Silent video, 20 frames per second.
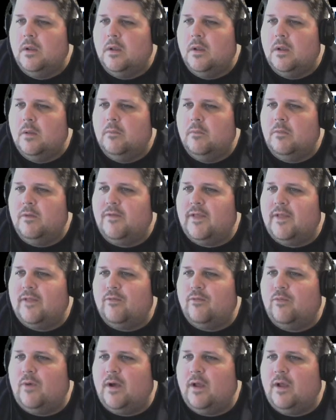But that's
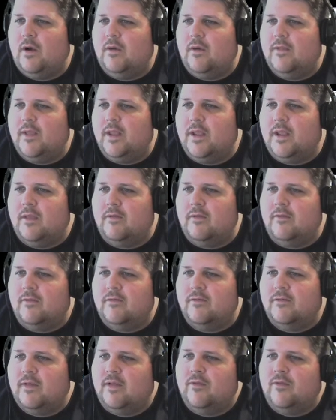why all that exists.
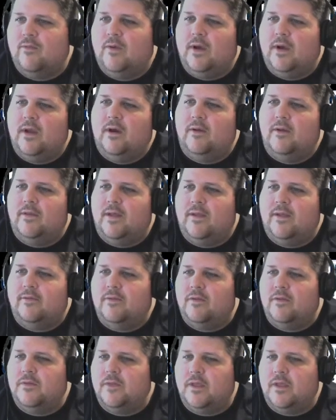That's why all that's a thing.